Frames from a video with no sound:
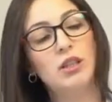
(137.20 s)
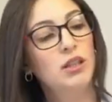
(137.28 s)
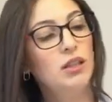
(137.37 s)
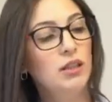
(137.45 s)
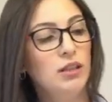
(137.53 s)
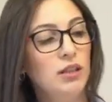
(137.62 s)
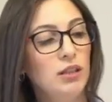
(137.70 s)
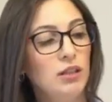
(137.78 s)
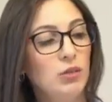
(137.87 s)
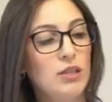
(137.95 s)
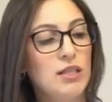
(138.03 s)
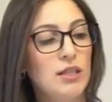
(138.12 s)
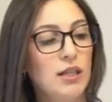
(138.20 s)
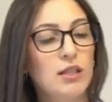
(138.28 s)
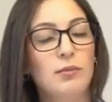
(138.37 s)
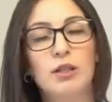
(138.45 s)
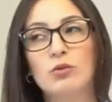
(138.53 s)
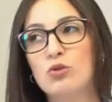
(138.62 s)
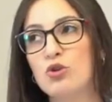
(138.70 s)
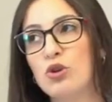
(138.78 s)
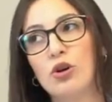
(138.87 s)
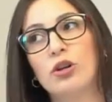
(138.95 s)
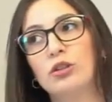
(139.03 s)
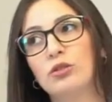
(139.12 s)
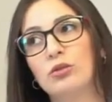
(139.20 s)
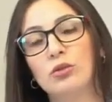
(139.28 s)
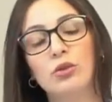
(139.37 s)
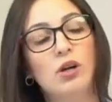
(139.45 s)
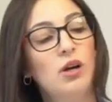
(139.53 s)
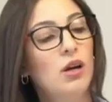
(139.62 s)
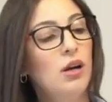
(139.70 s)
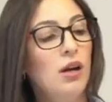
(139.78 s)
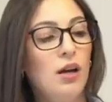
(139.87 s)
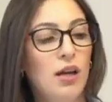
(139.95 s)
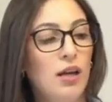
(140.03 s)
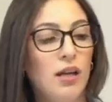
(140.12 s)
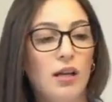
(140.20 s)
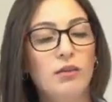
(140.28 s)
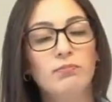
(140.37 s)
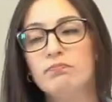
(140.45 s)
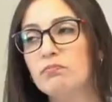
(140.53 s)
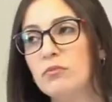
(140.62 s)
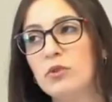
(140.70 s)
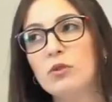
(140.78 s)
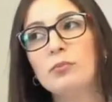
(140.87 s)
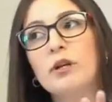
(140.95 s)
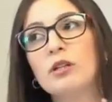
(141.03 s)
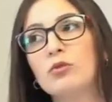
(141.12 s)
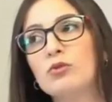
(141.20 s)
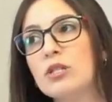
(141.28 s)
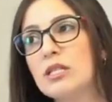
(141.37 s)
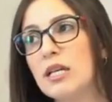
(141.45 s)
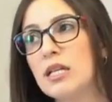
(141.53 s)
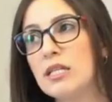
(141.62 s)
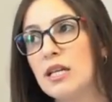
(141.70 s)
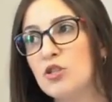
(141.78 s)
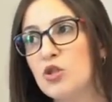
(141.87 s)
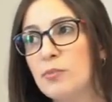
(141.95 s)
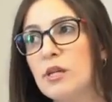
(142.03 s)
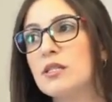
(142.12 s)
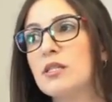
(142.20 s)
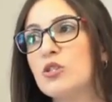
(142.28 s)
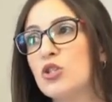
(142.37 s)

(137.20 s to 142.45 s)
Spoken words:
write to us and we'll refund every single cent. Days, and if you don't see results,